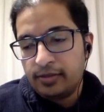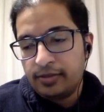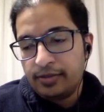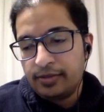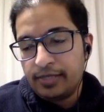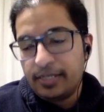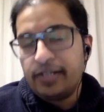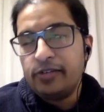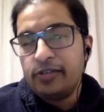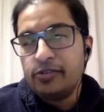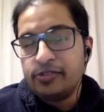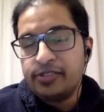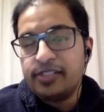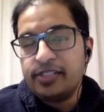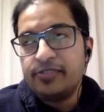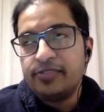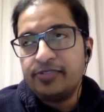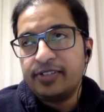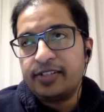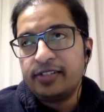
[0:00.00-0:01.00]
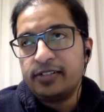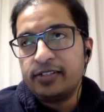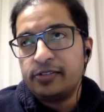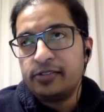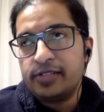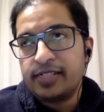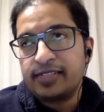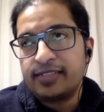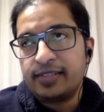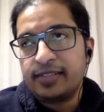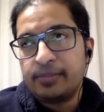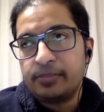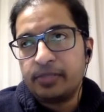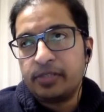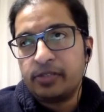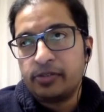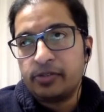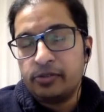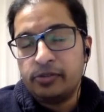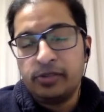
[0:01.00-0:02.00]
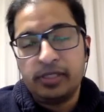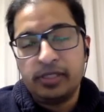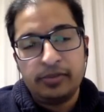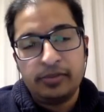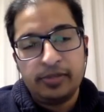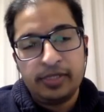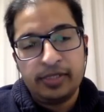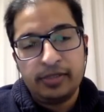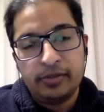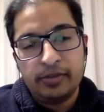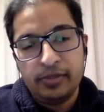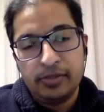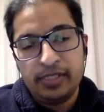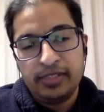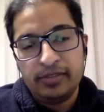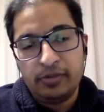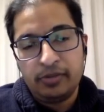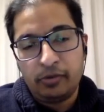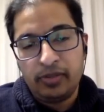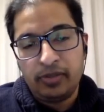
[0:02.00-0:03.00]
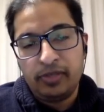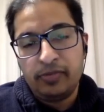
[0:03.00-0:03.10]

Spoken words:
I know it's difficult to accept because you are the one going through it.